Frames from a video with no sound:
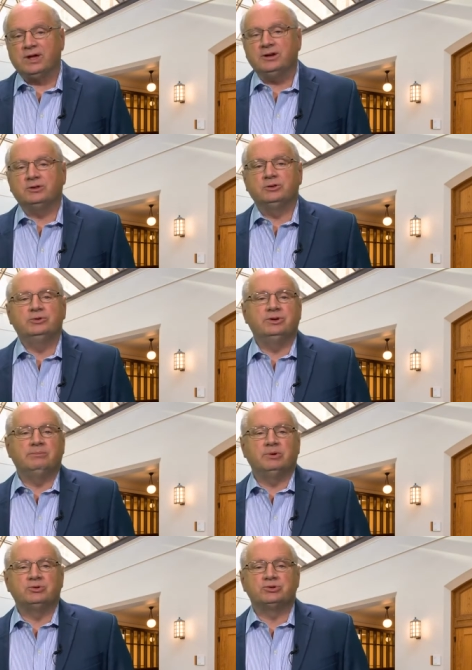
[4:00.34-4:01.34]
included in
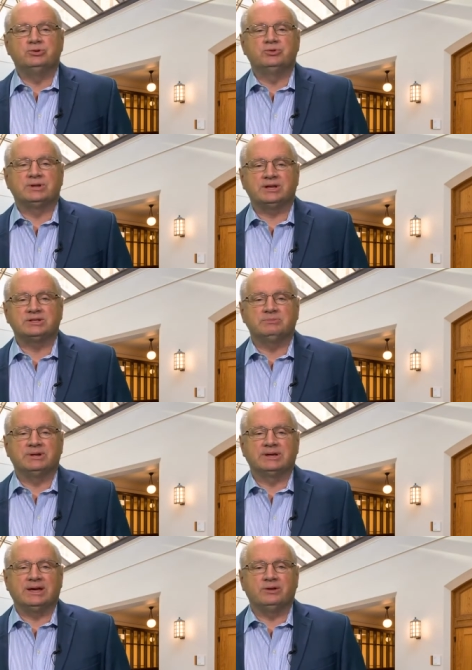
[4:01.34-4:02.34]
most New Testament
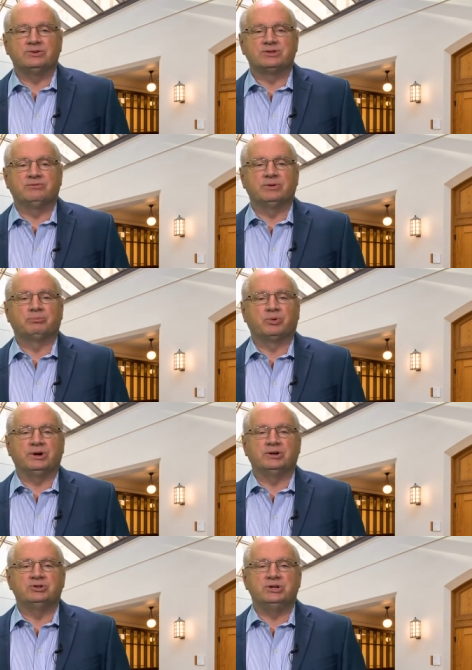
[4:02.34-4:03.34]
accounts of the
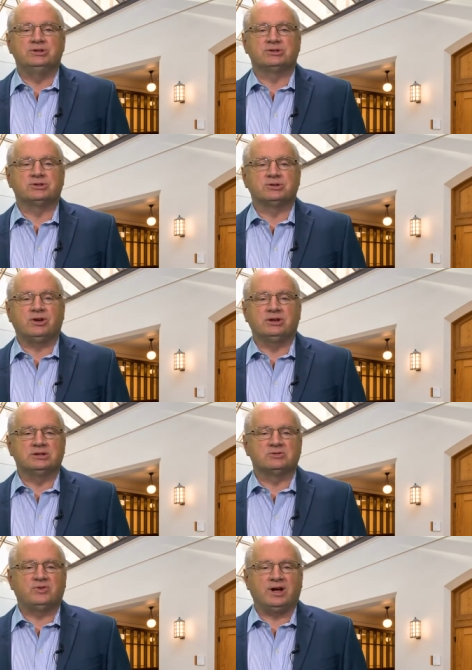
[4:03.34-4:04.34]
prayer Jesus taught
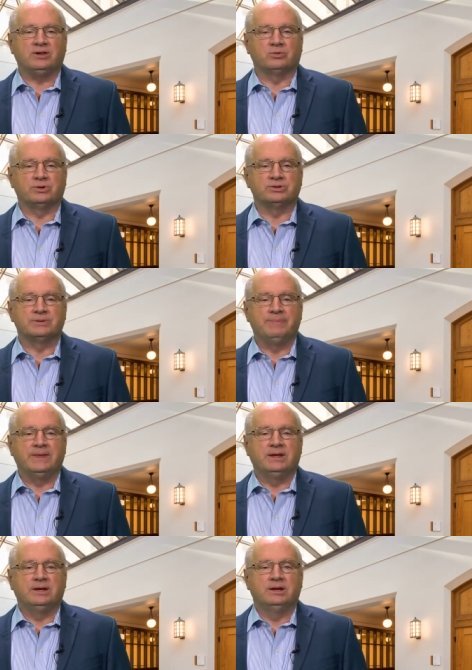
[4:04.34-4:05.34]
his followers,
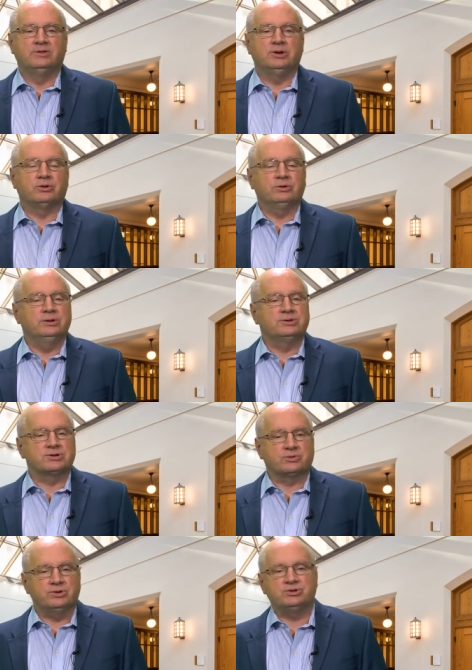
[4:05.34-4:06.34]
the earliest
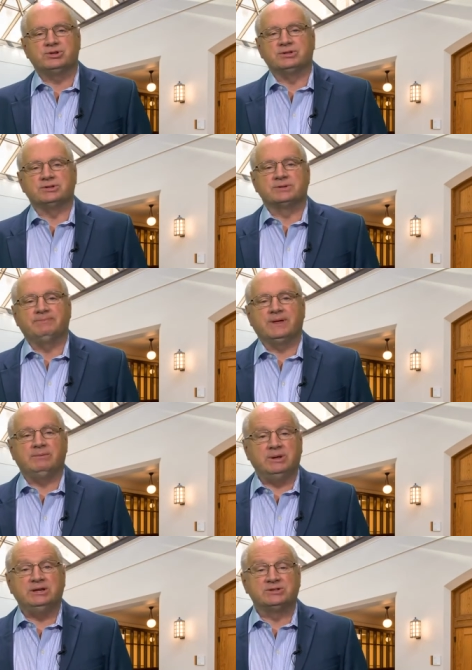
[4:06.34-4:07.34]
Christians, and
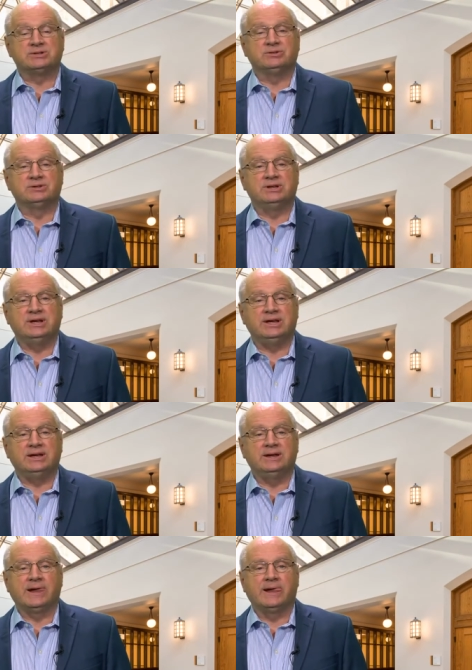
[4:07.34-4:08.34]
many still
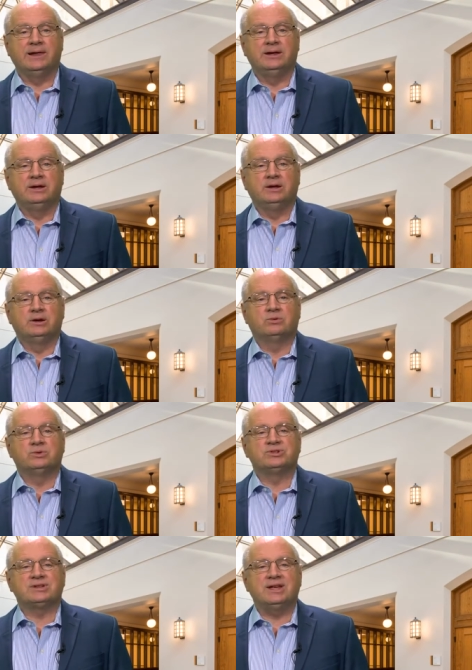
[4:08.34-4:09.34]
today,
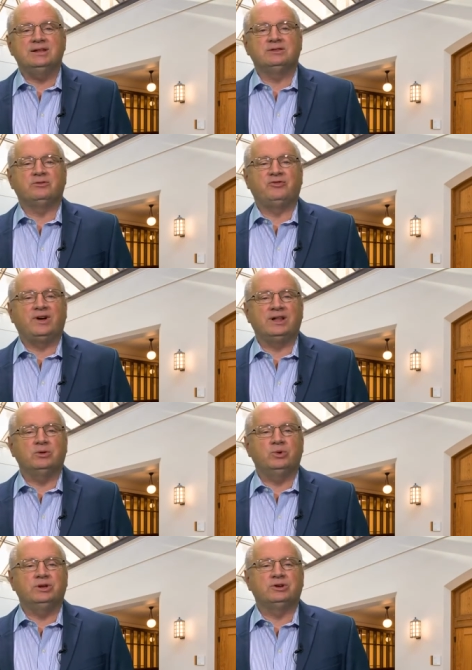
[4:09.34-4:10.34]
recite the
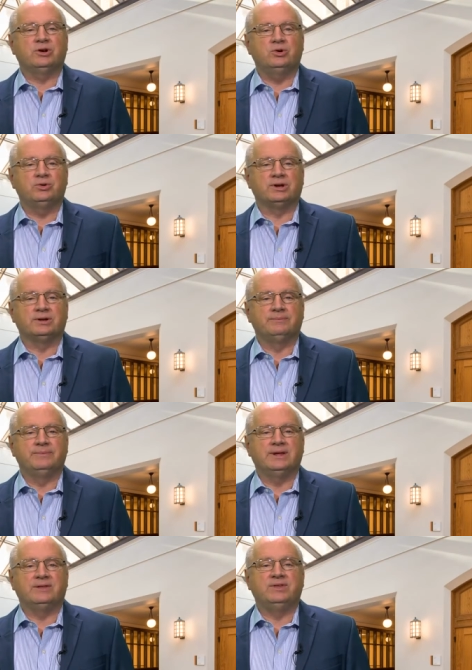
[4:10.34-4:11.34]
following coda
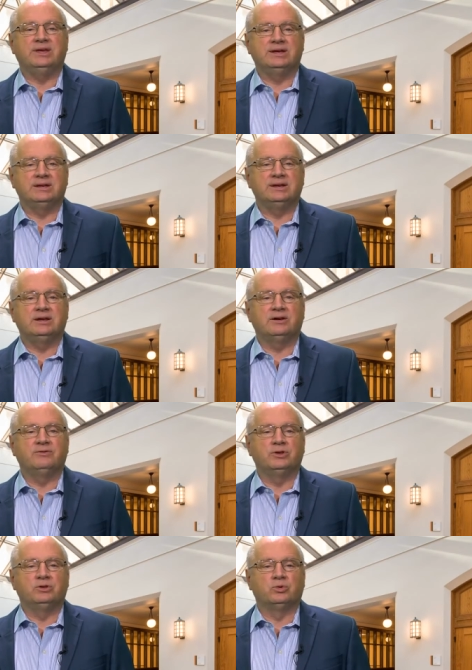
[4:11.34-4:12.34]
at the end of
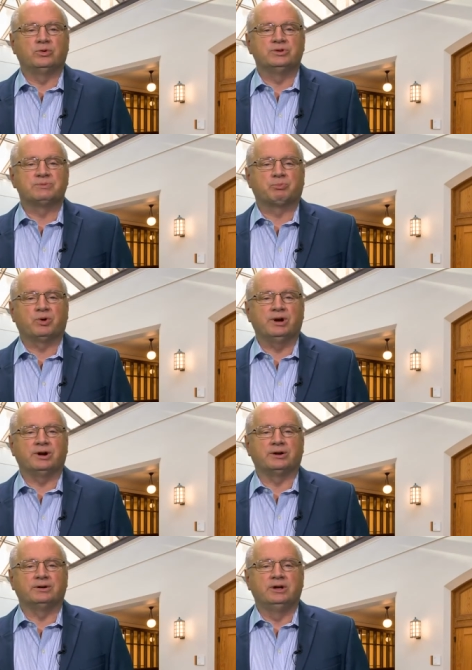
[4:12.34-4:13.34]
the Lord's Prayer.